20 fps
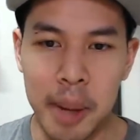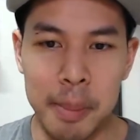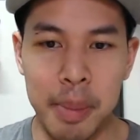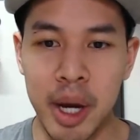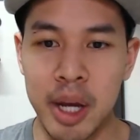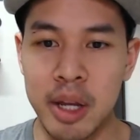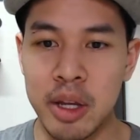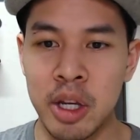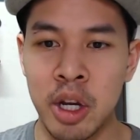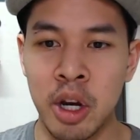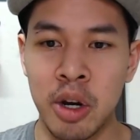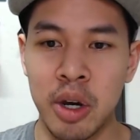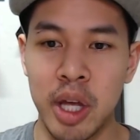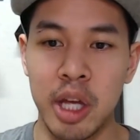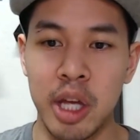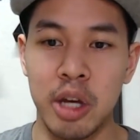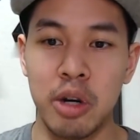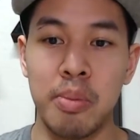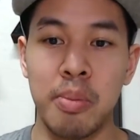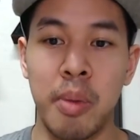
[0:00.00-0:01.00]
But you know,
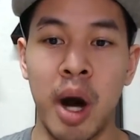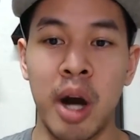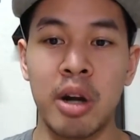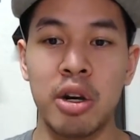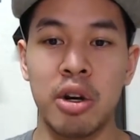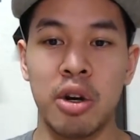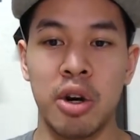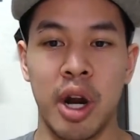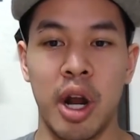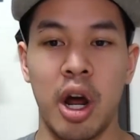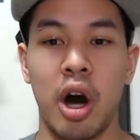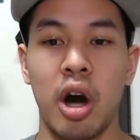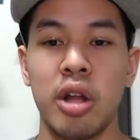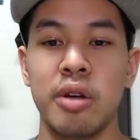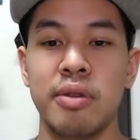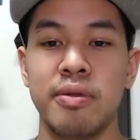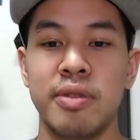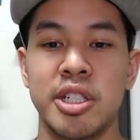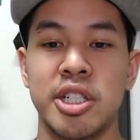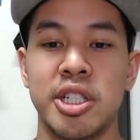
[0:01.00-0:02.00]
it'll monitor all
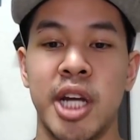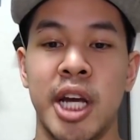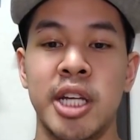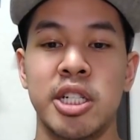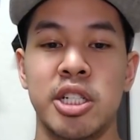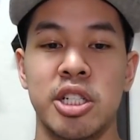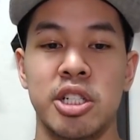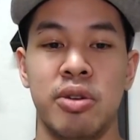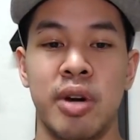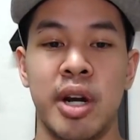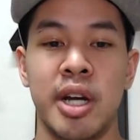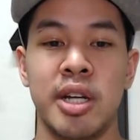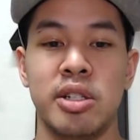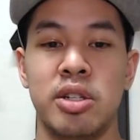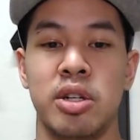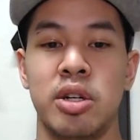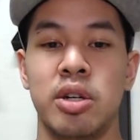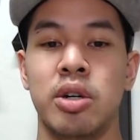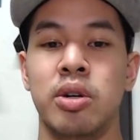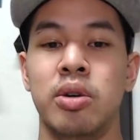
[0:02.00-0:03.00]
of these changes, right?
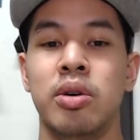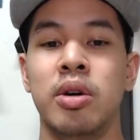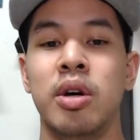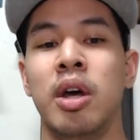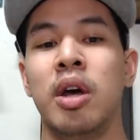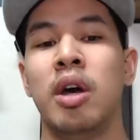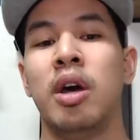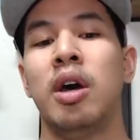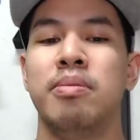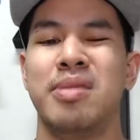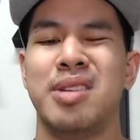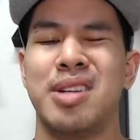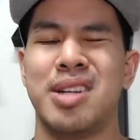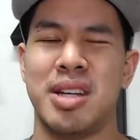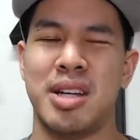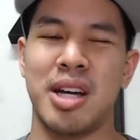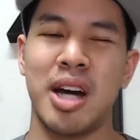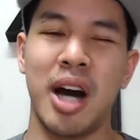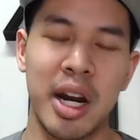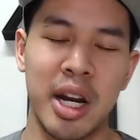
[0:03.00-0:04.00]
So it
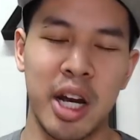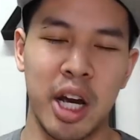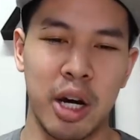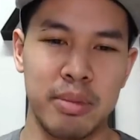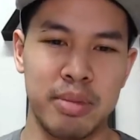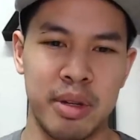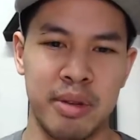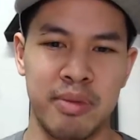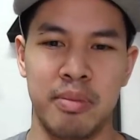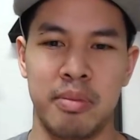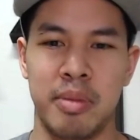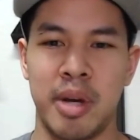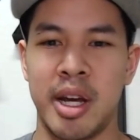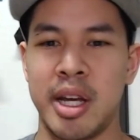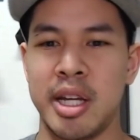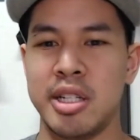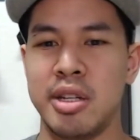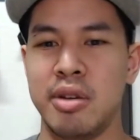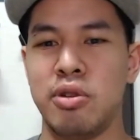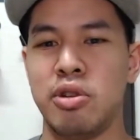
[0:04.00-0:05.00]
kind of helps if, I
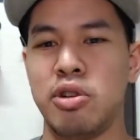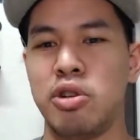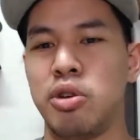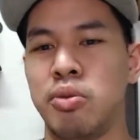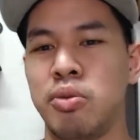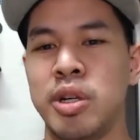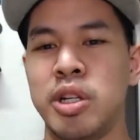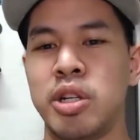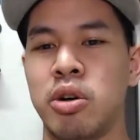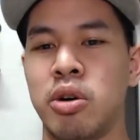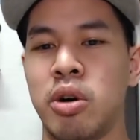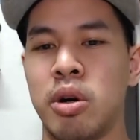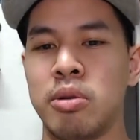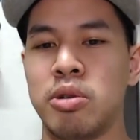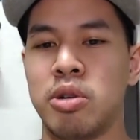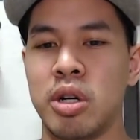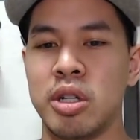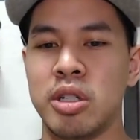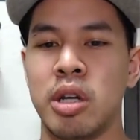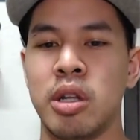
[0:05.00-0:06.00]
guess, if you're doing retail
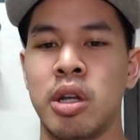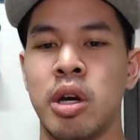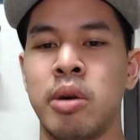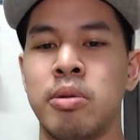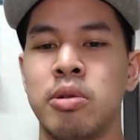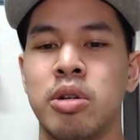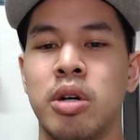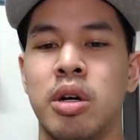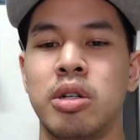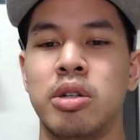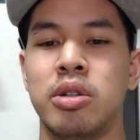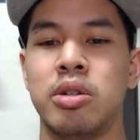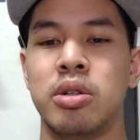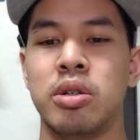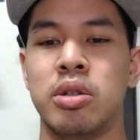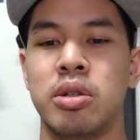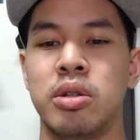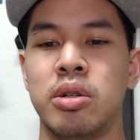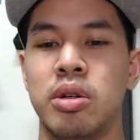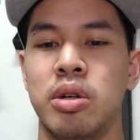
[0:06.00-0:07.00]
arbitrage, online arbitrage,
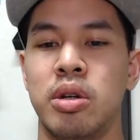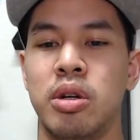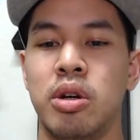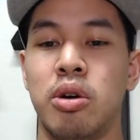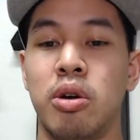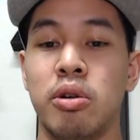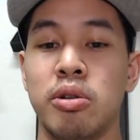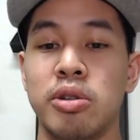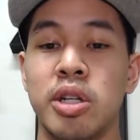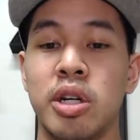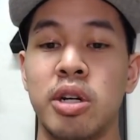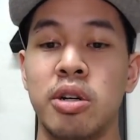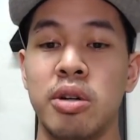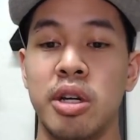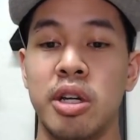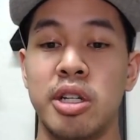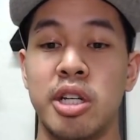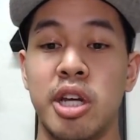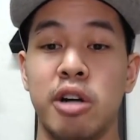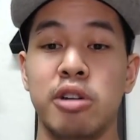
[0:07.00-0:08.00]
or a wholesale,
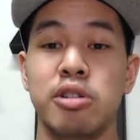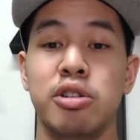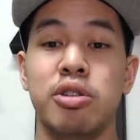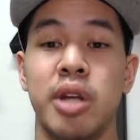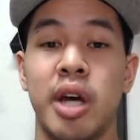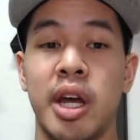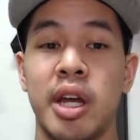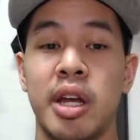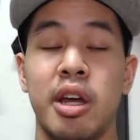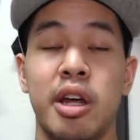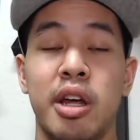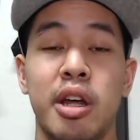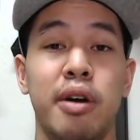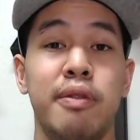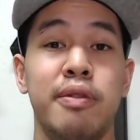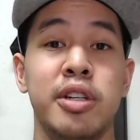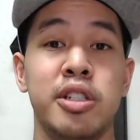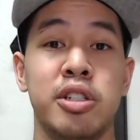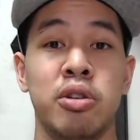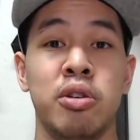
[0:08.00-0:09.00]
it tells you like
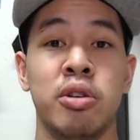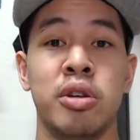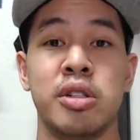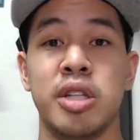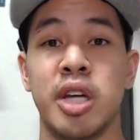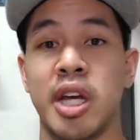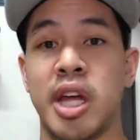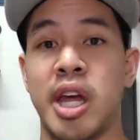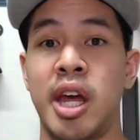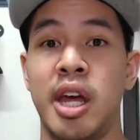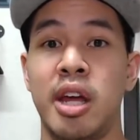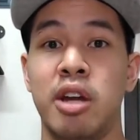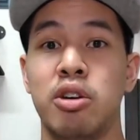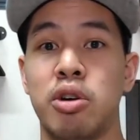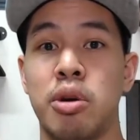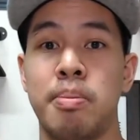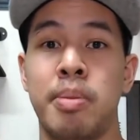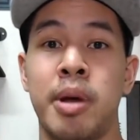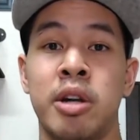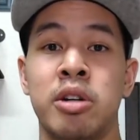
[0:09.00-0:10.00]
of these alerts, like, hey,
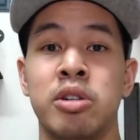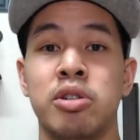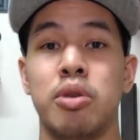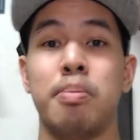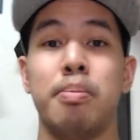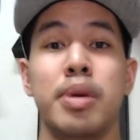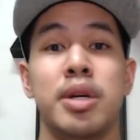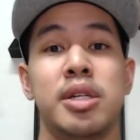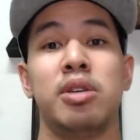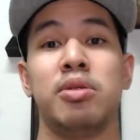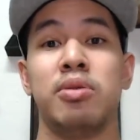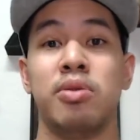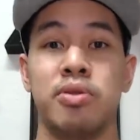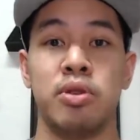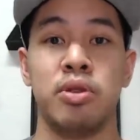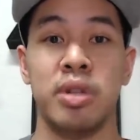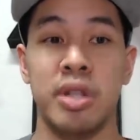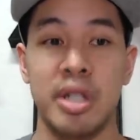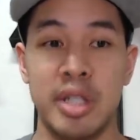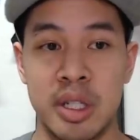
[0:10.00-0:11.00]
your competitors are messing with
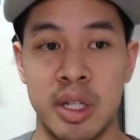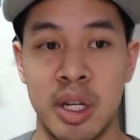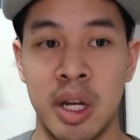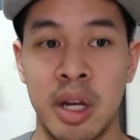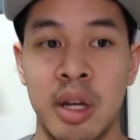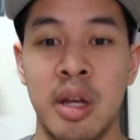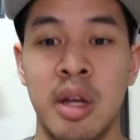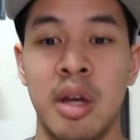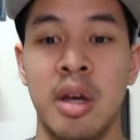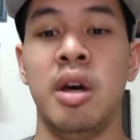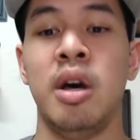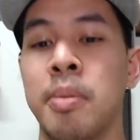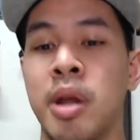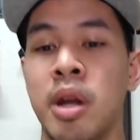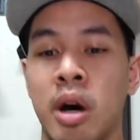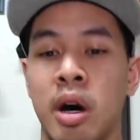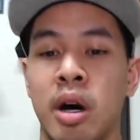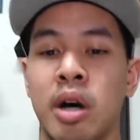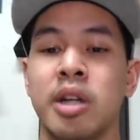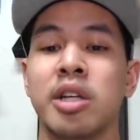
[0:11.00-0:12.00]
your listing
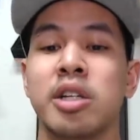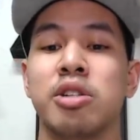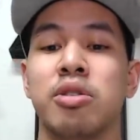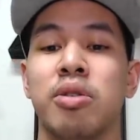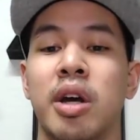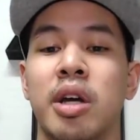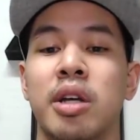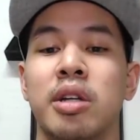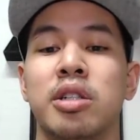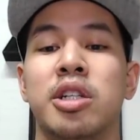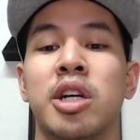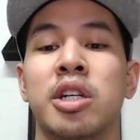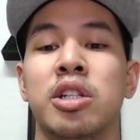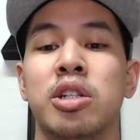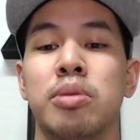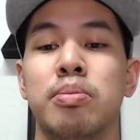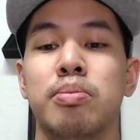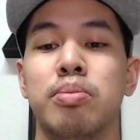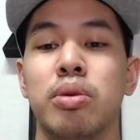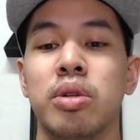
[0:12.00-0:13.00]
and all of this, right?
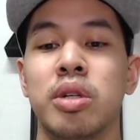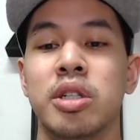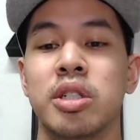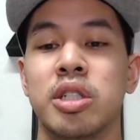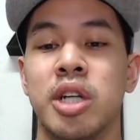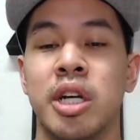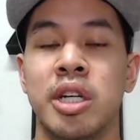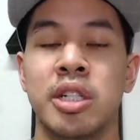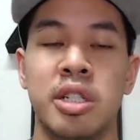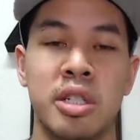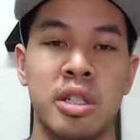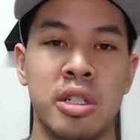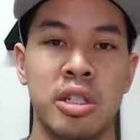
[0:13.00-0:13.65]
Changing bullets, changing